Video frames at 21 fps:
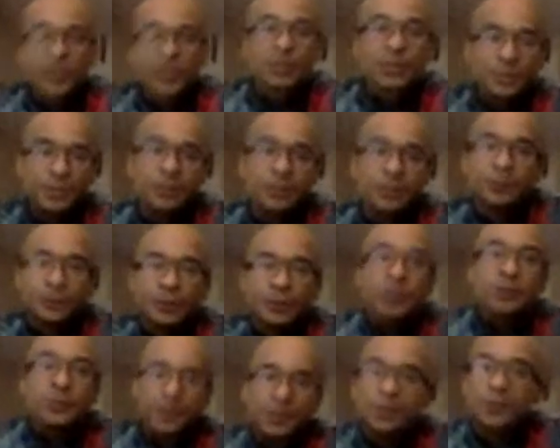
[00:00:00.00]
So
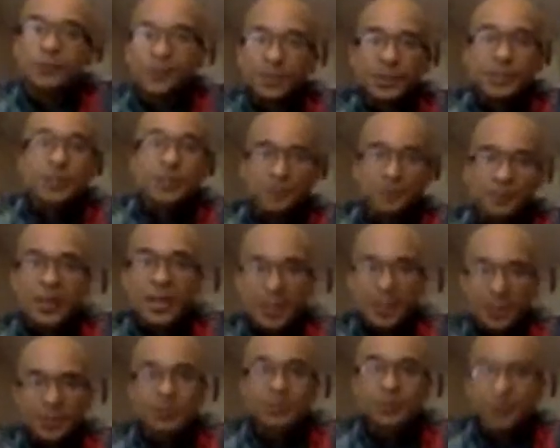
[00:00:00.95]
when someone says
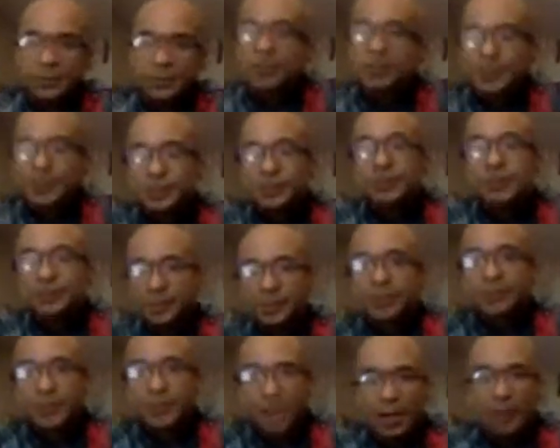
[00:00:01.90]
bass, we're generally
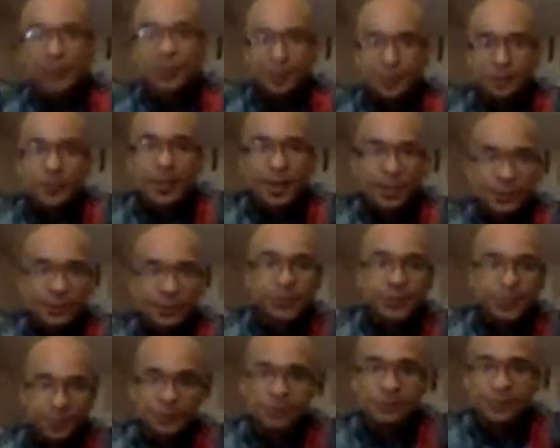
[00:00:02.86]
talking about
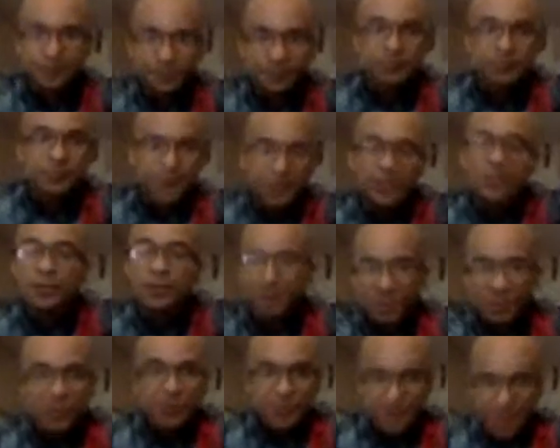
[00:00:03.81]

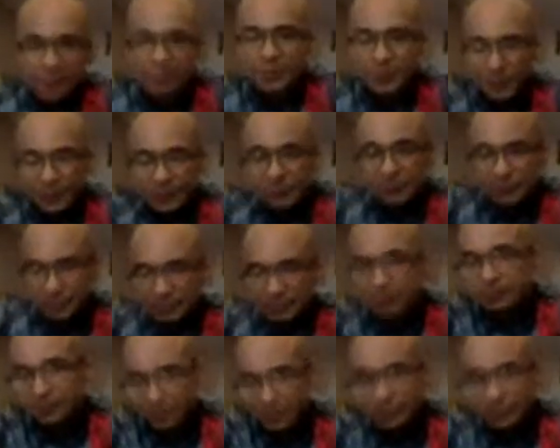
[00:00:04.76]
human perception.
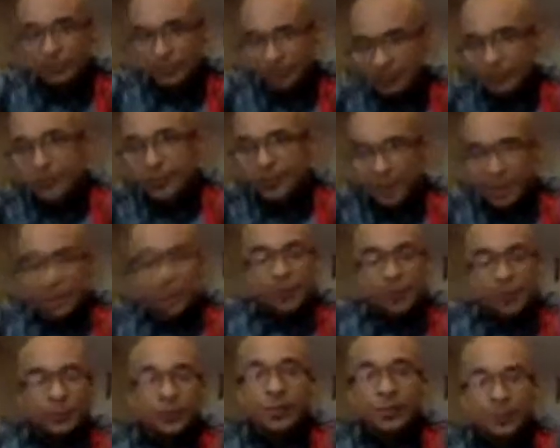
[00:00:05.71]

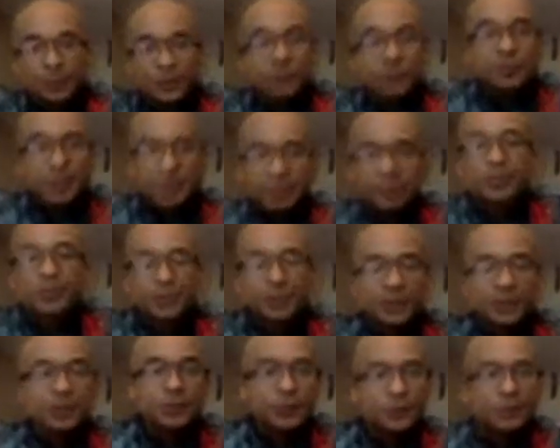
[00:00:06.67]
What would be a more
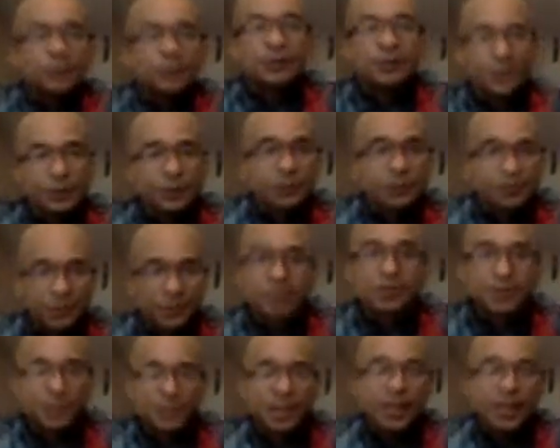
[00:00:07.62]
general term is